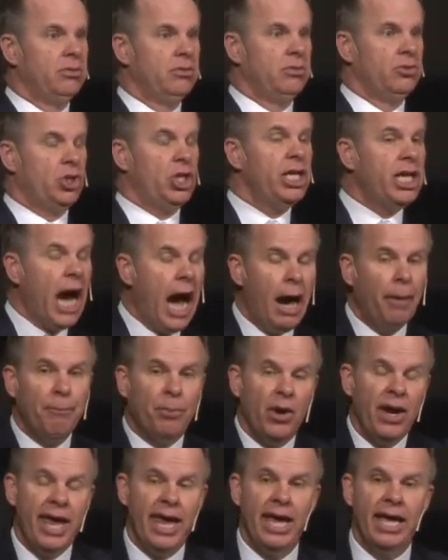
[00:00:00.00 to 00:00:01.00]
She
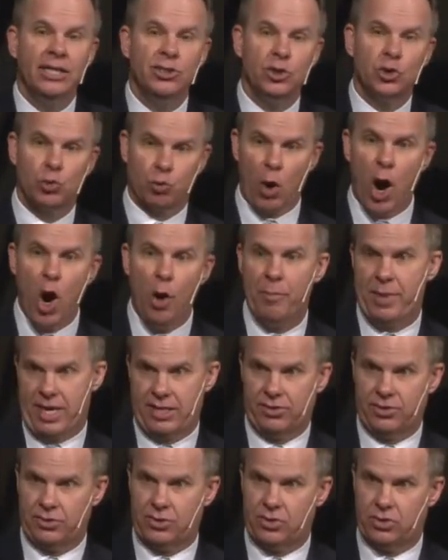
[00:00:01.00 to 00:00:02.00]
comprehends
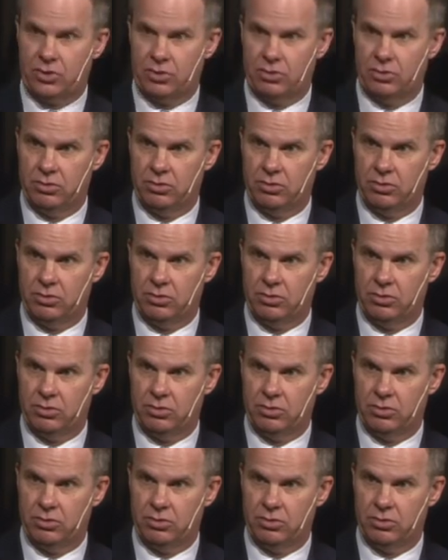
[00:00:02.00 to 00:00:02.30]
Romans.